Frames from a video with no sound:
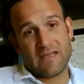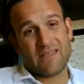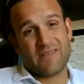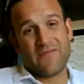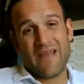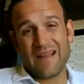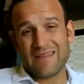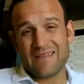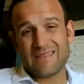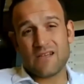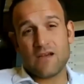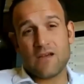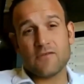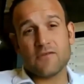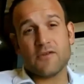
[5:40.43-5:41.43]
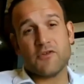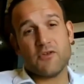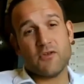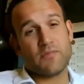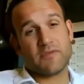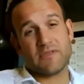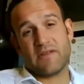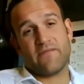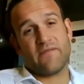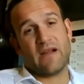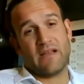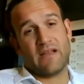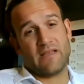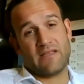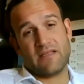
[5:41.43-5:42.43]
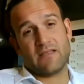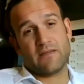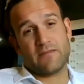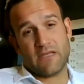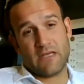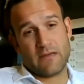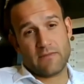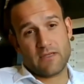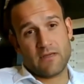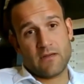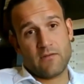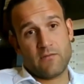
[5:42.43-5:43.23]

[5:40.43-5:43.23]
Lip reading: In fact, it's 102% financing sometimes,